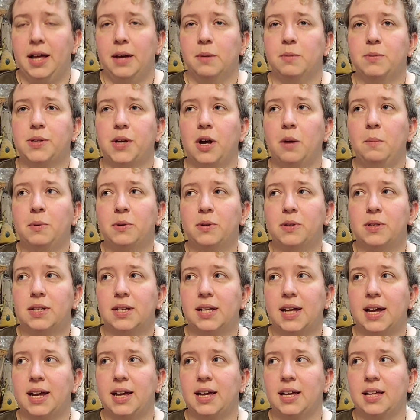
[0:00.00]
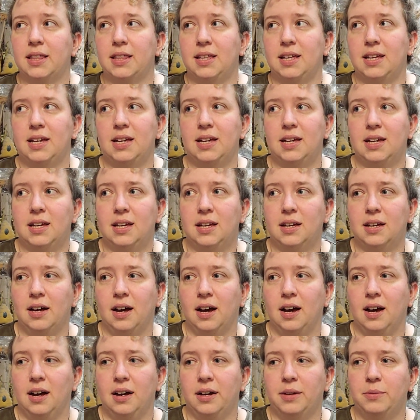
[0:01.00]
It was almost like
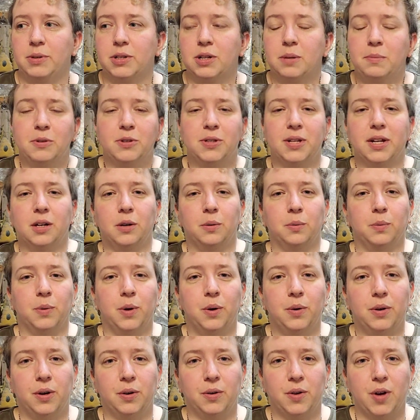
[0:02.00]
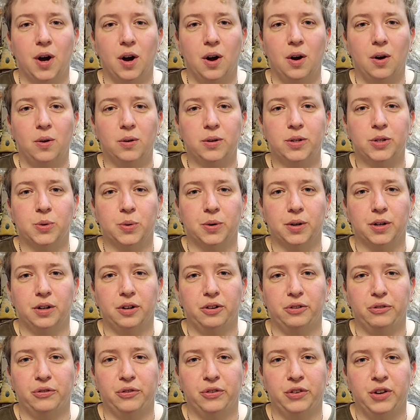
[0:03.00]
it was almost like a Rococo sort
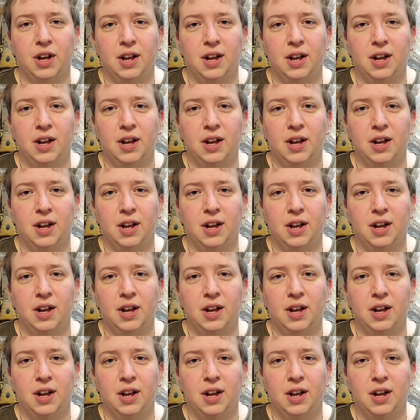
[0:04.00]
of